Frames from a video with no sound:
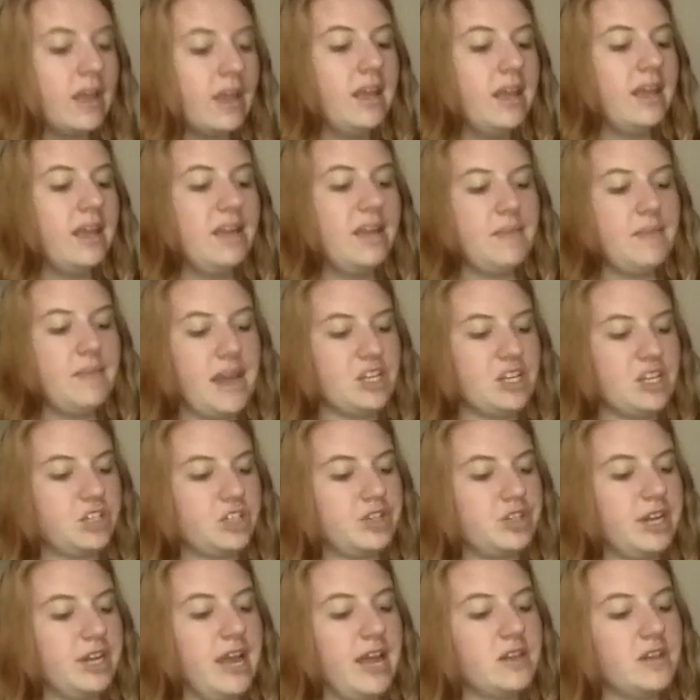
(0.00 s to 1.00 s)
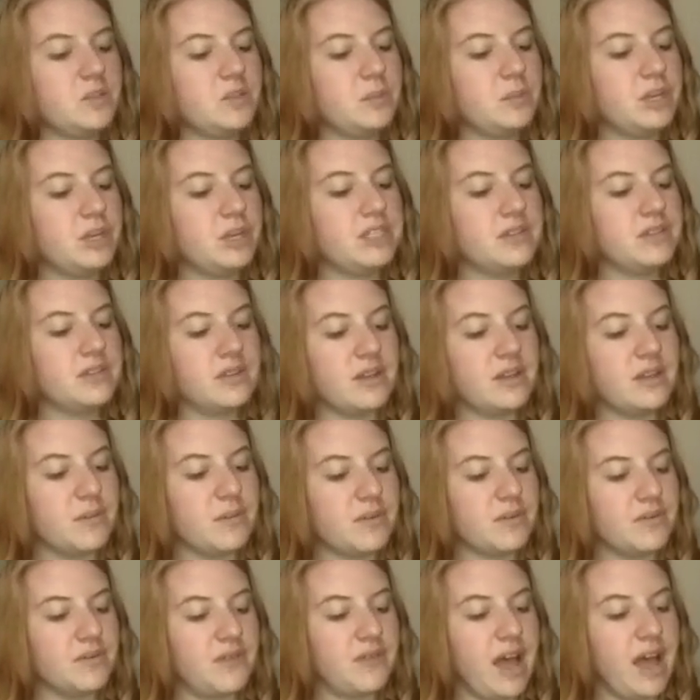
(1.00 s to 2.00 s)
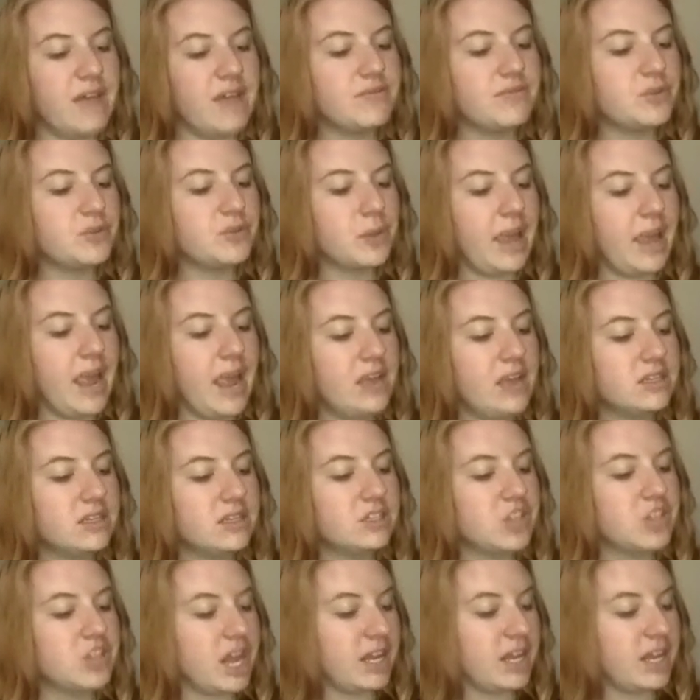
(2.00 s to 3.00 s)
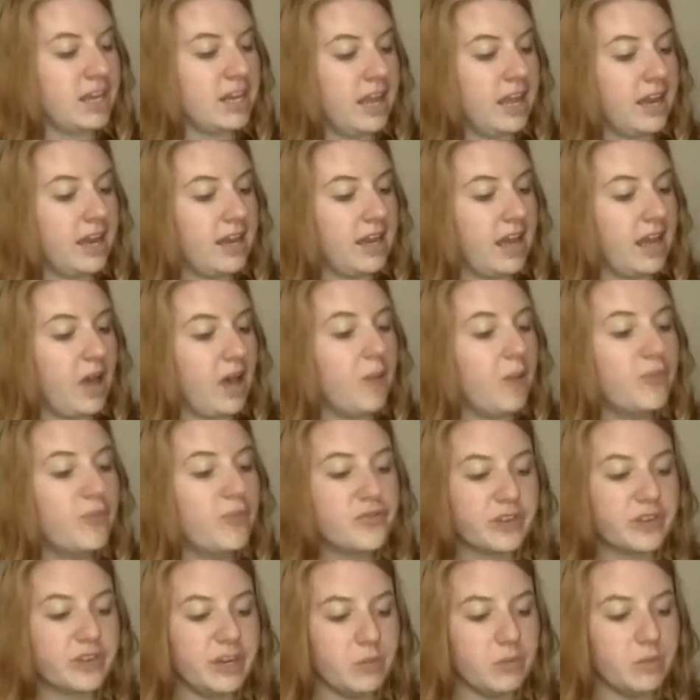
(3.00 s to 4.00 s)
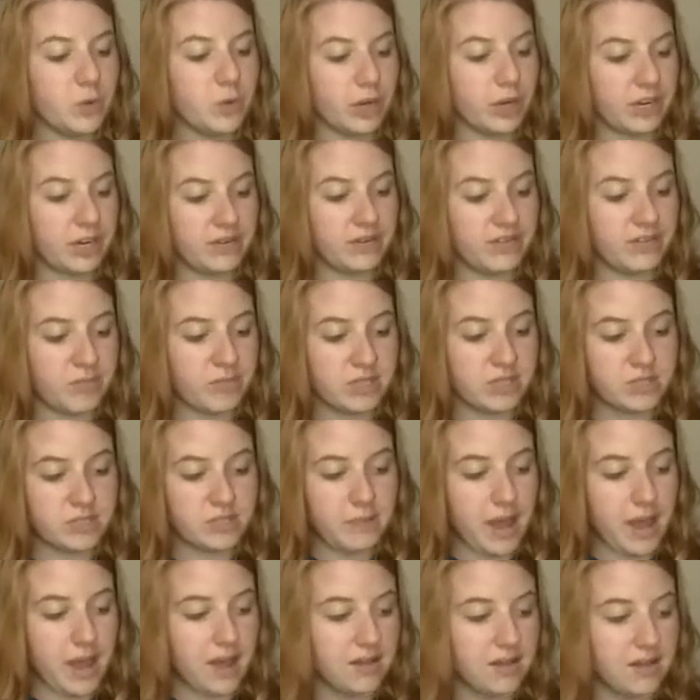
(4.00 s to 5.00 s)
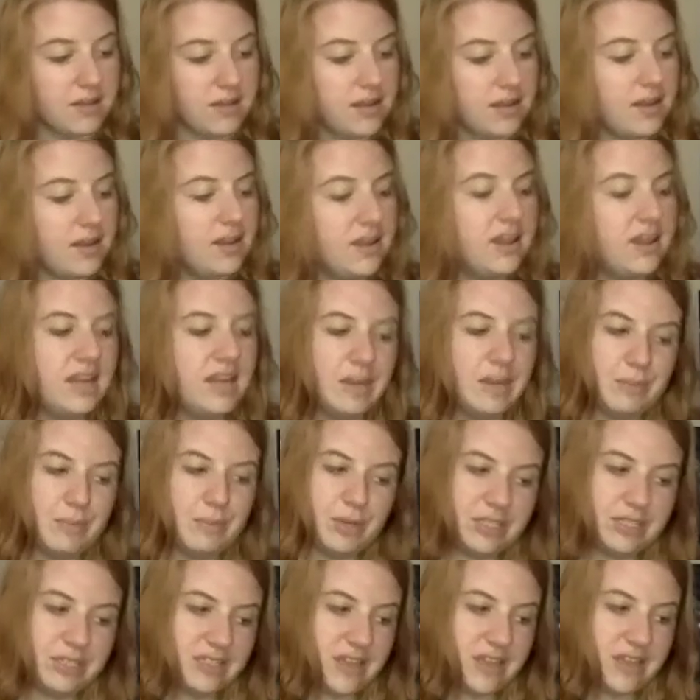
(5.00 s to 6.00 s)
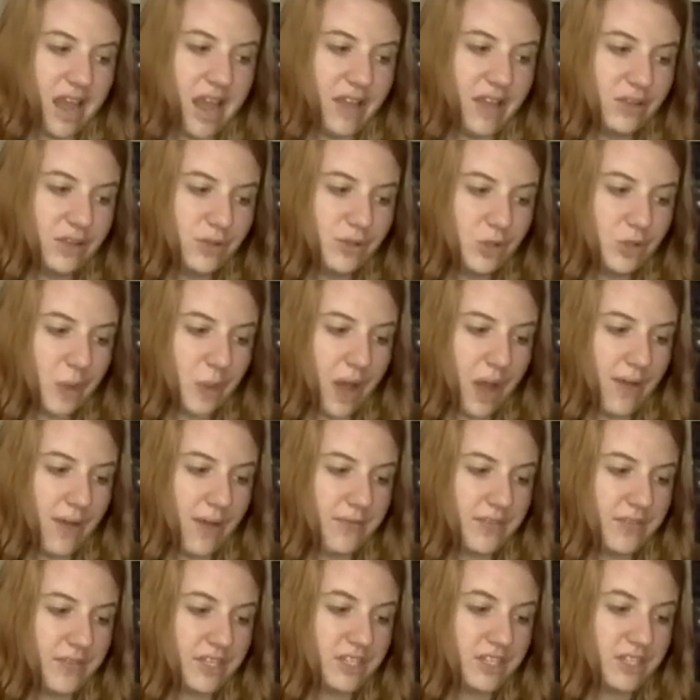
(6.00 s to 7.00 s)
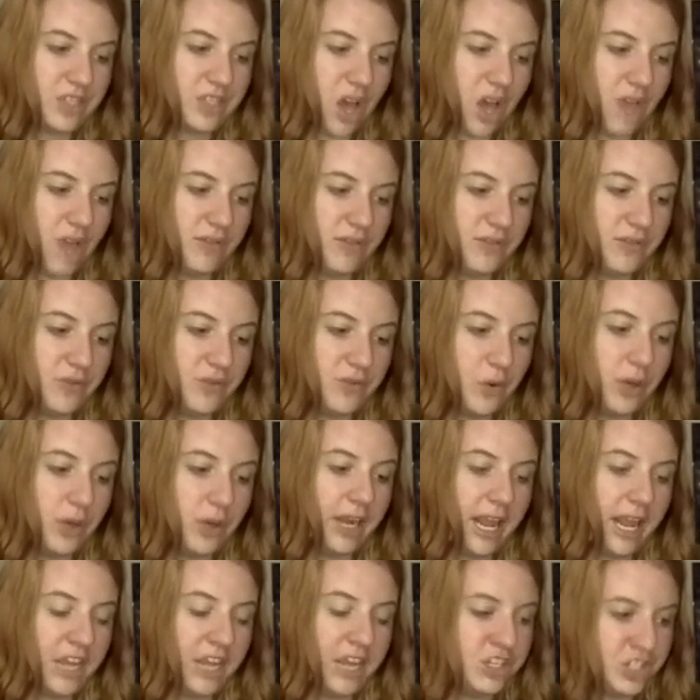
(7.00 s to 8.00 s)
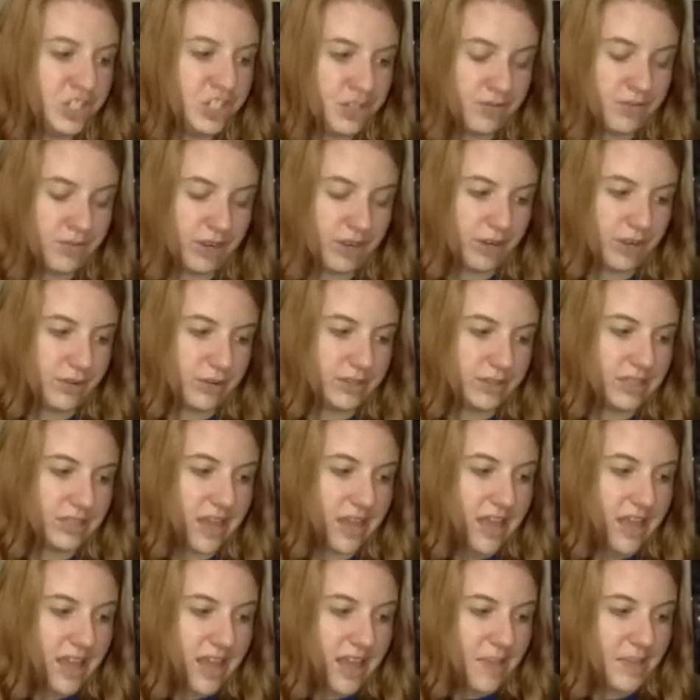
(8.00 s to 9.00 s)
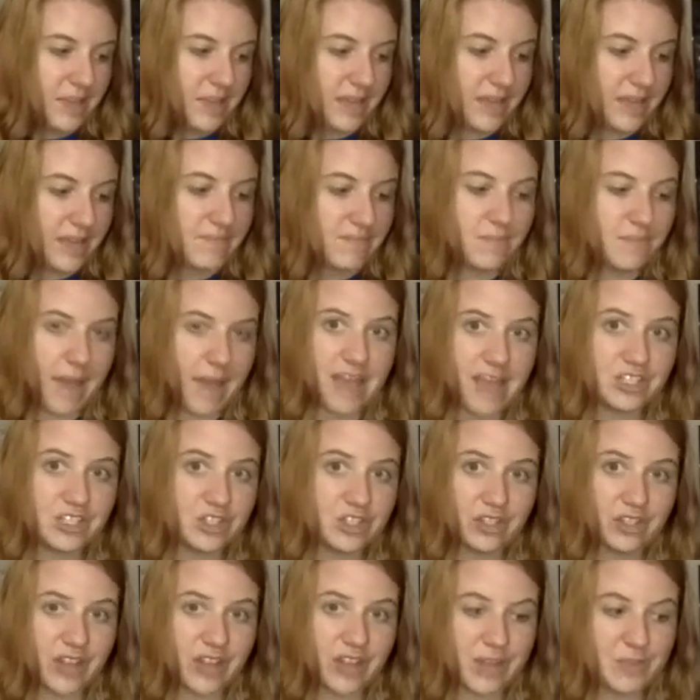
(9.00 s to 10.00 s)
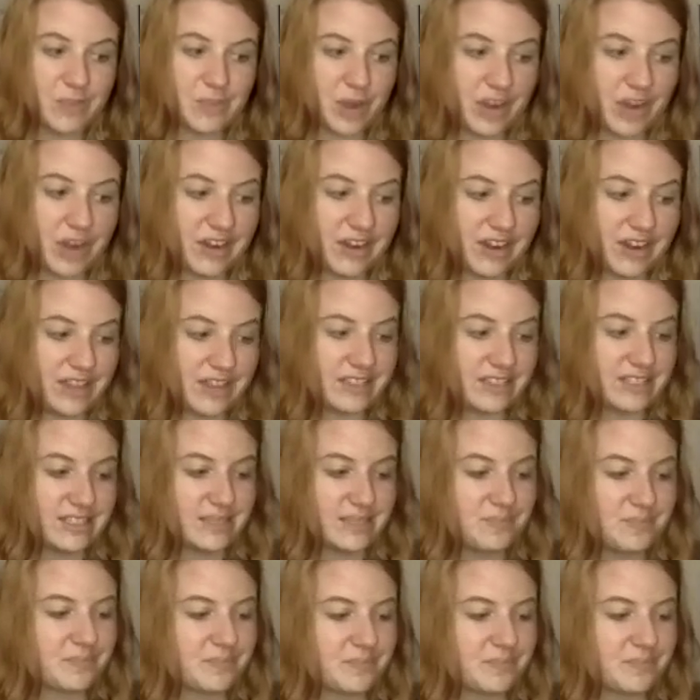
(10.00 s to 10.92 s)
In Magic Treehouse books number 5 through 8, Jack and Annie help free Morgan from a spell. In books 9 through 12, they solved 4 ancient riddles and became master librarians.